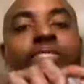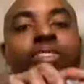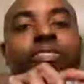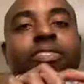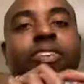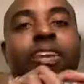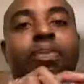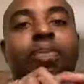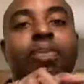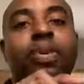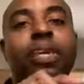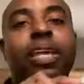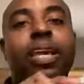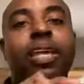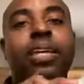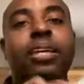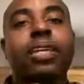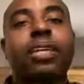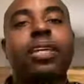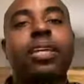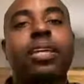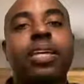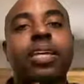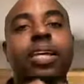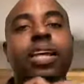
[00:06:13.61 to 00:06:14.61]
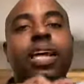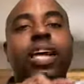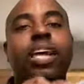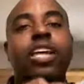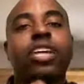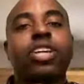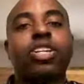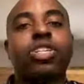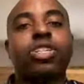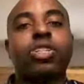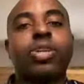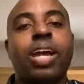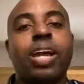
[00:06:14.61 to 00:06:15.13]
the VPN and
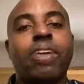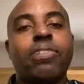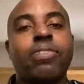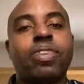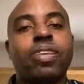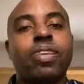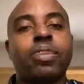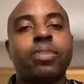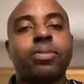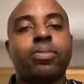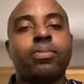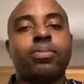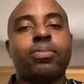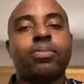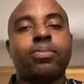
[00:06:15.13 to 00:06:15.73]
you're traveling,